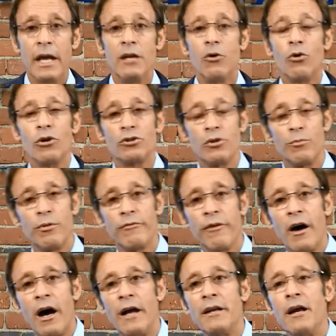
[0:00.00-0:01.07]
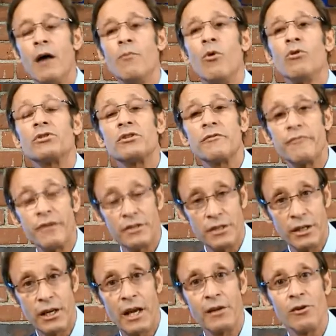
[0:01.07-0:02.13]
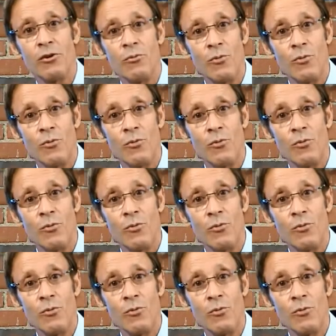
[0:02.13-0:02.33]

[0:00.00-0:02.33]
in order to provide a more sophisticated